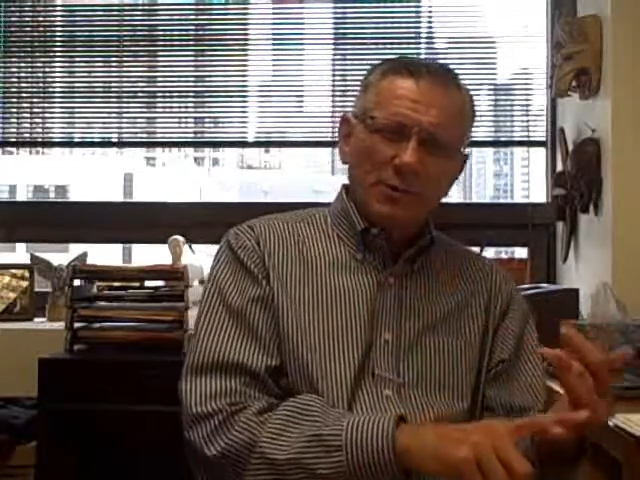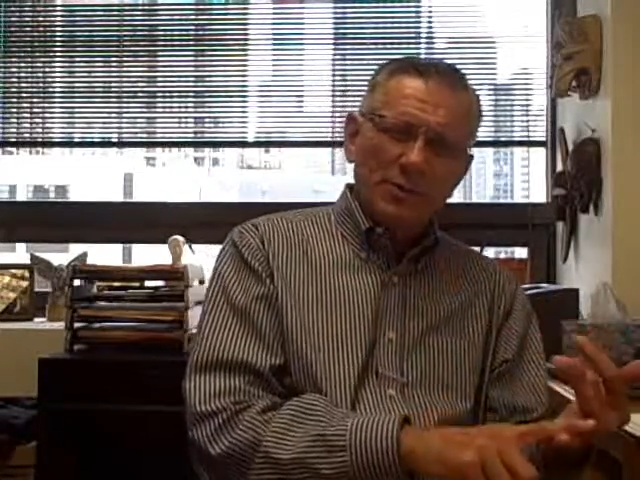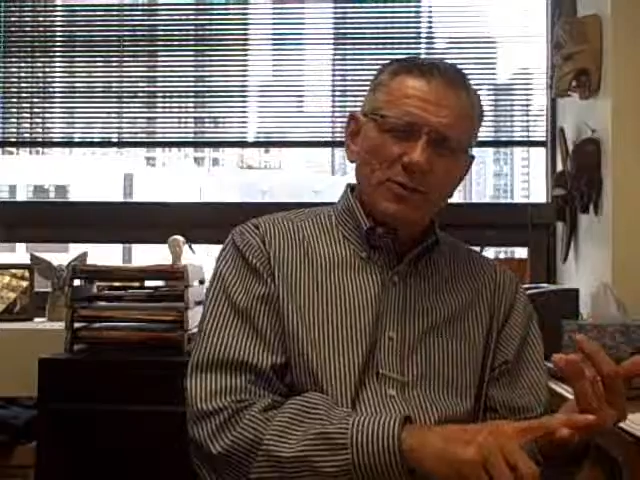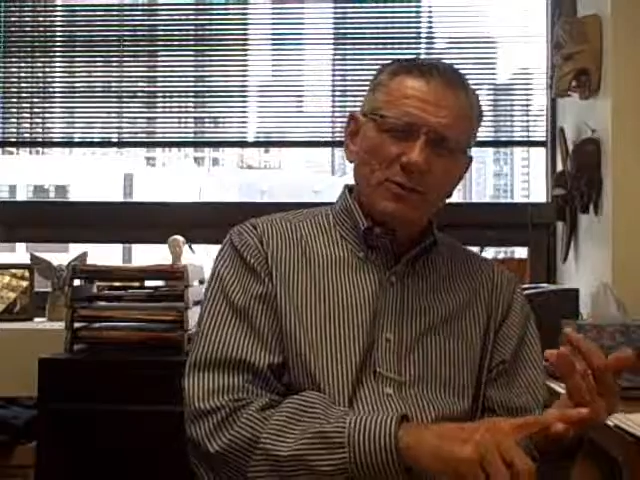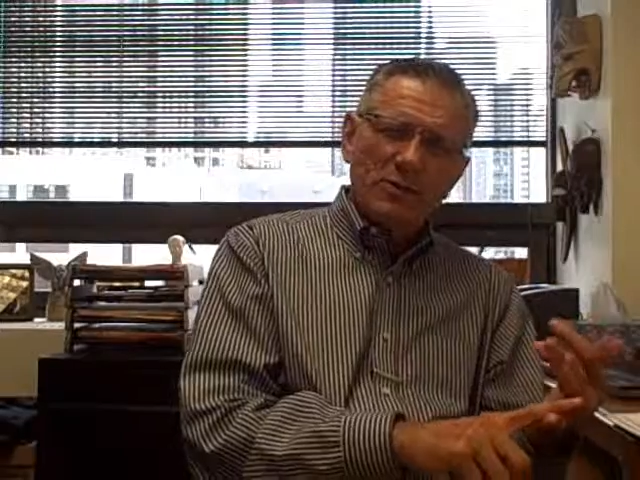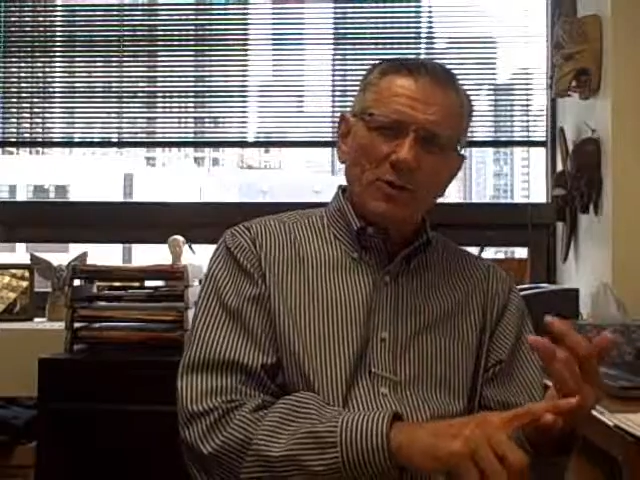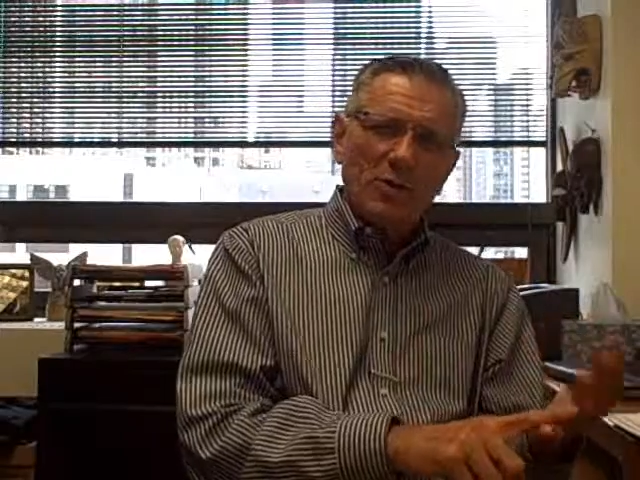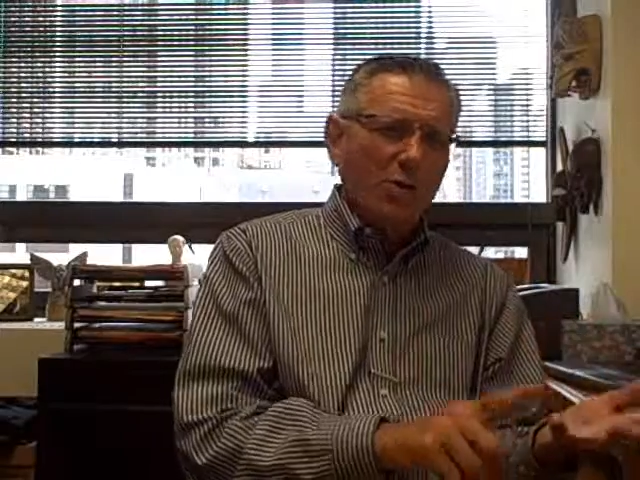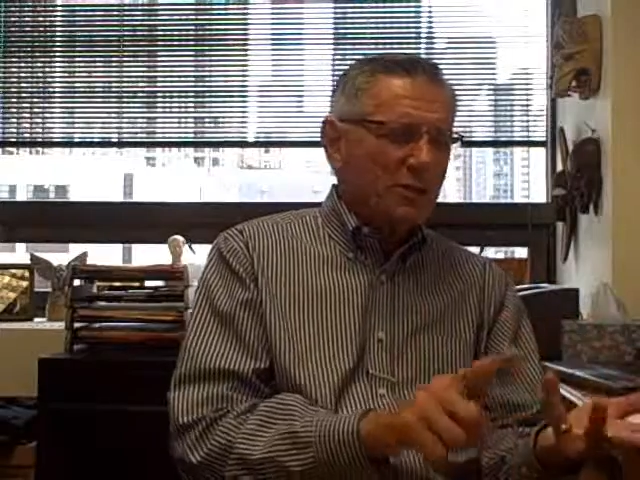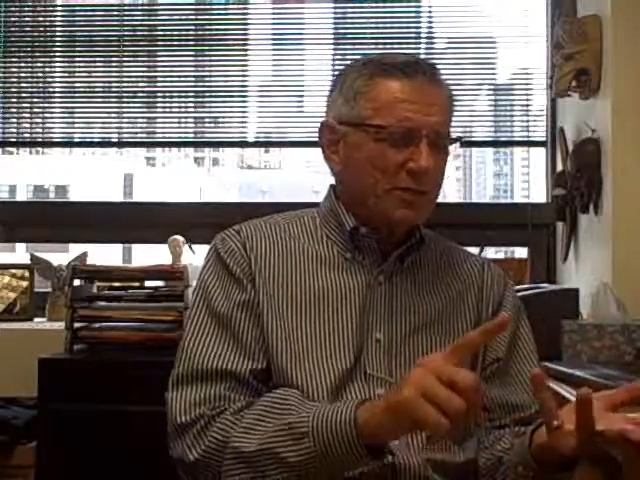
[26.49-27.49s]
uh, split
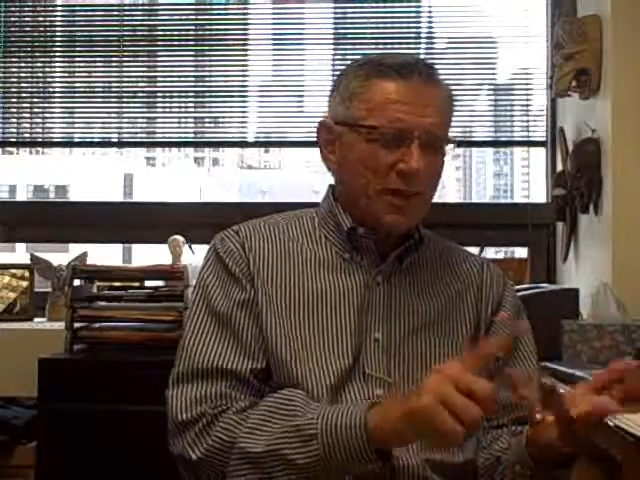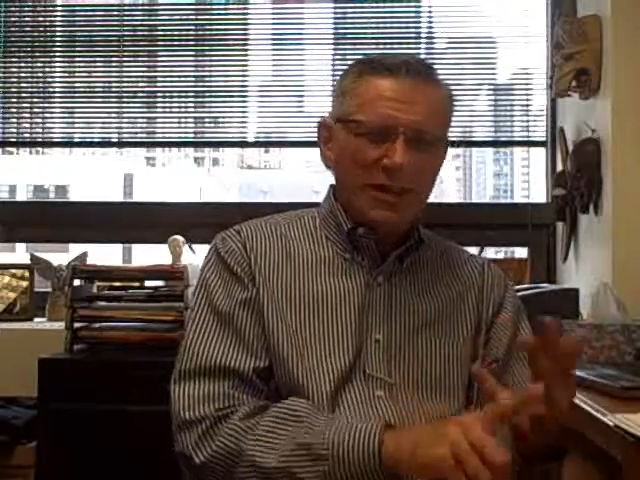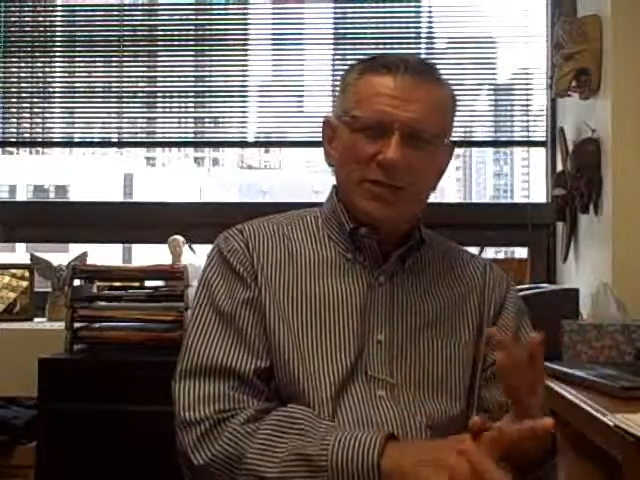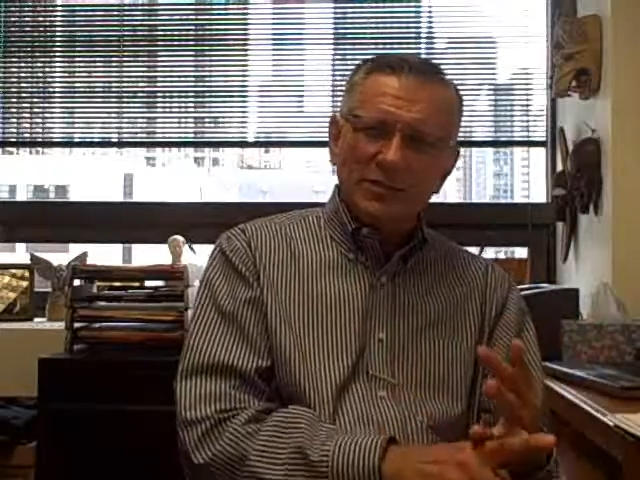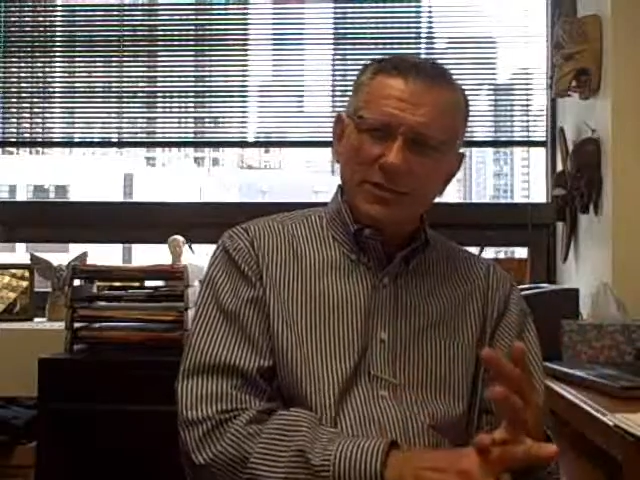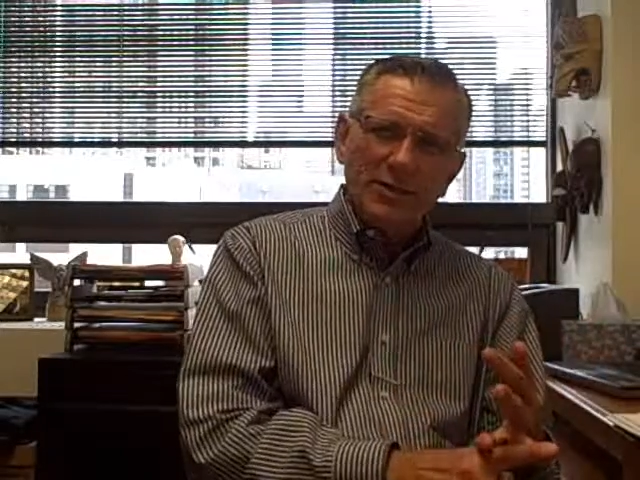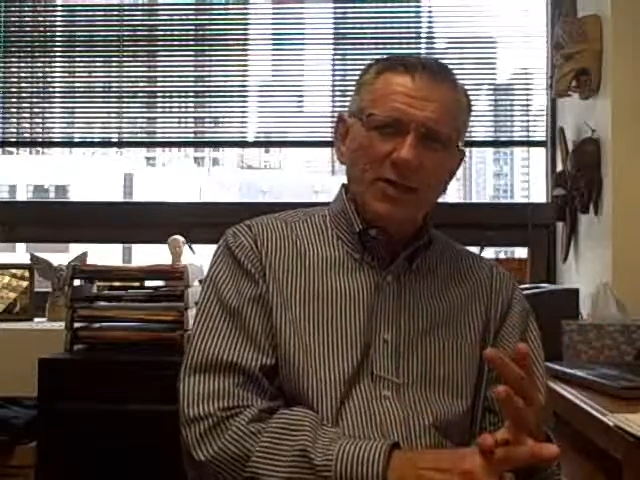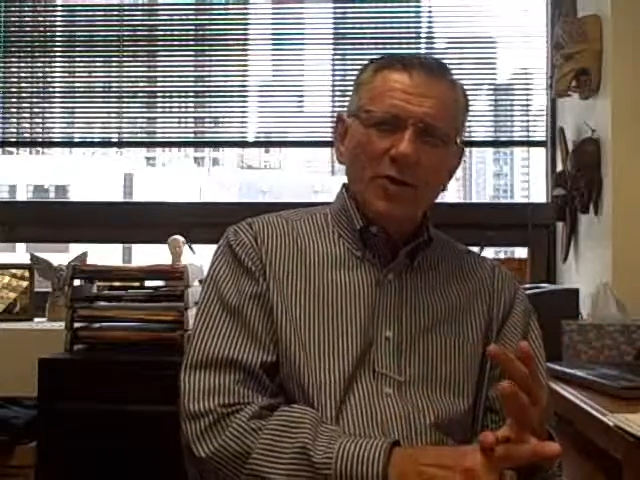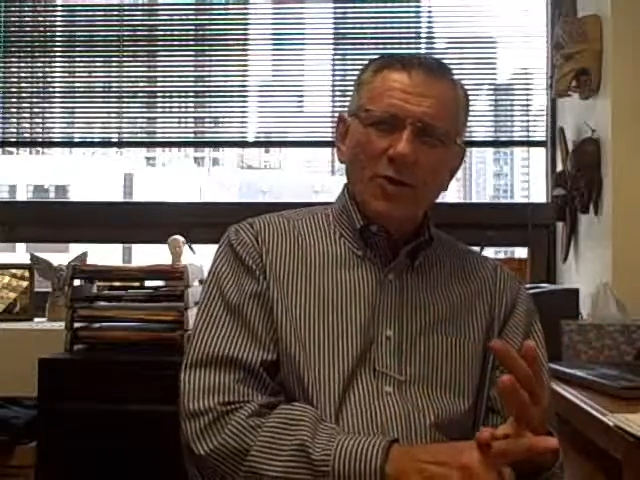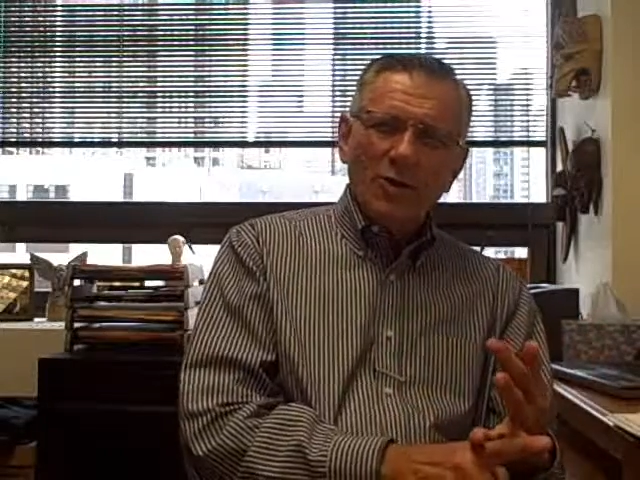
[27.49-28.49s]
logs, yes, he
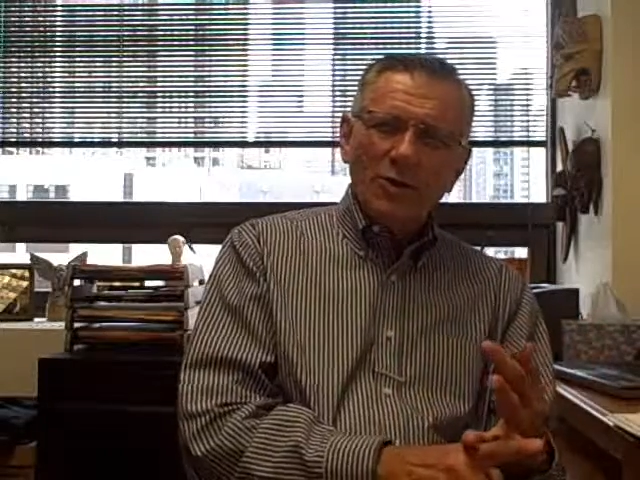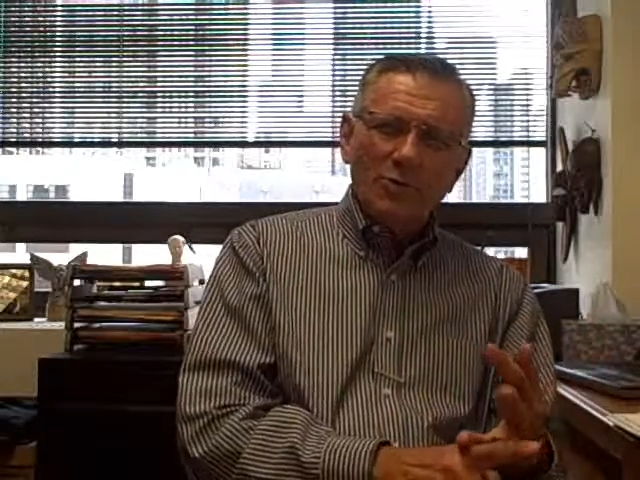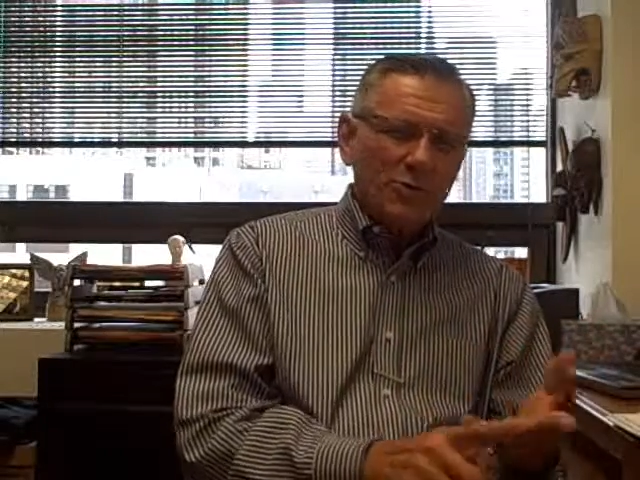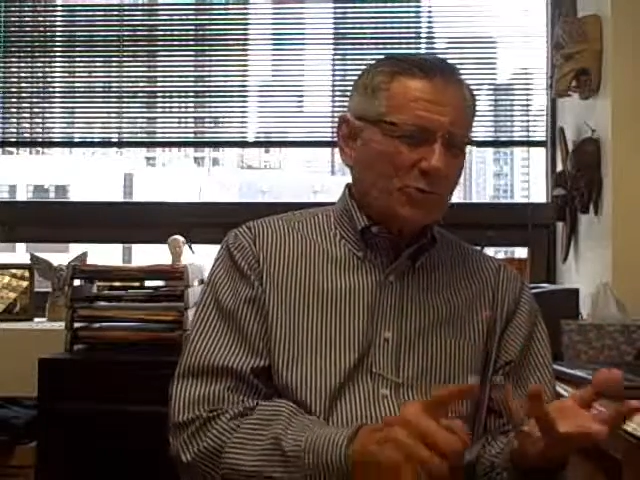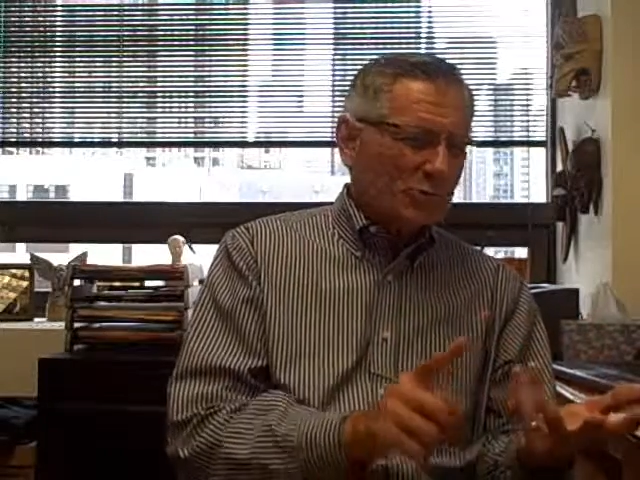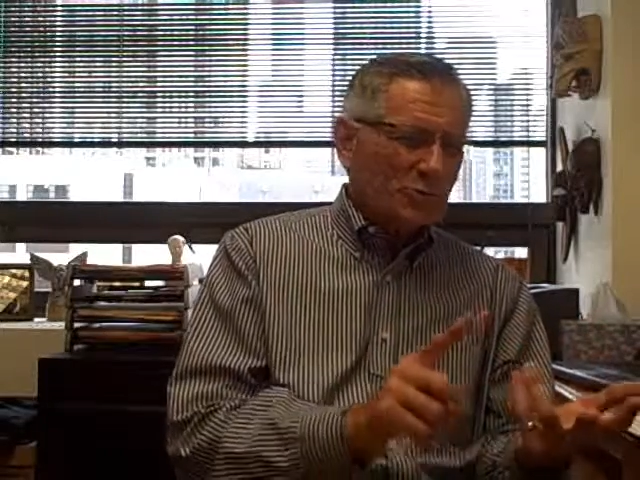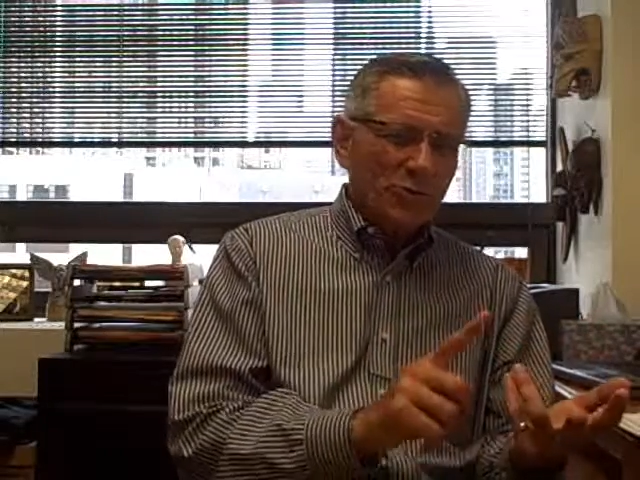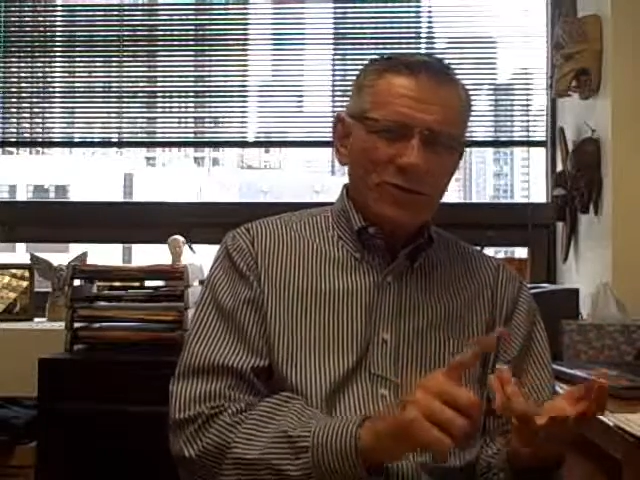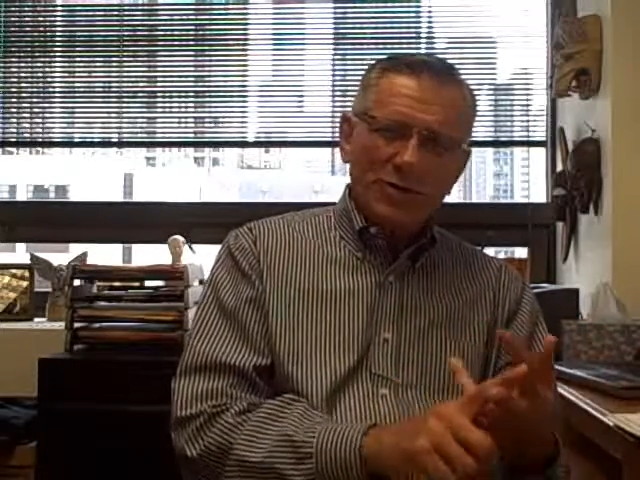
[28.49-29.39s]
owned a grocery store.